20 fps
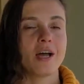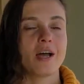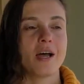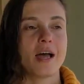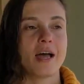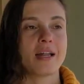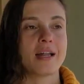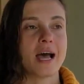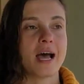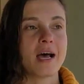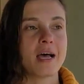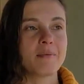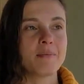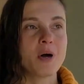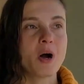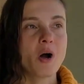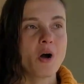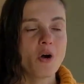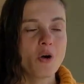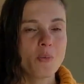And
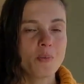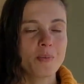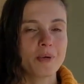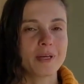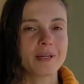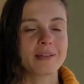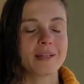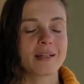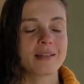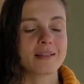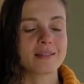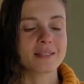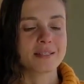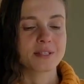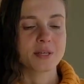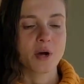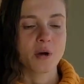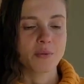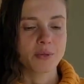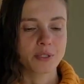I'm hoping that this is
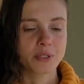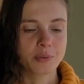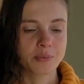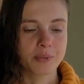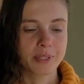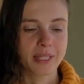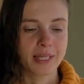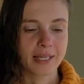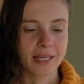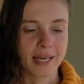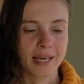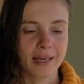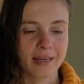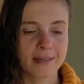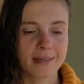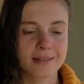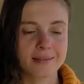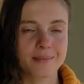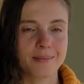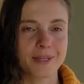going to be the
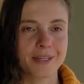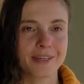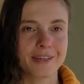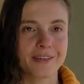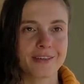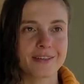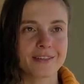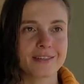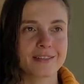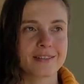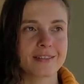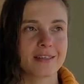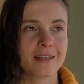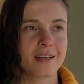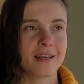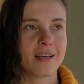case because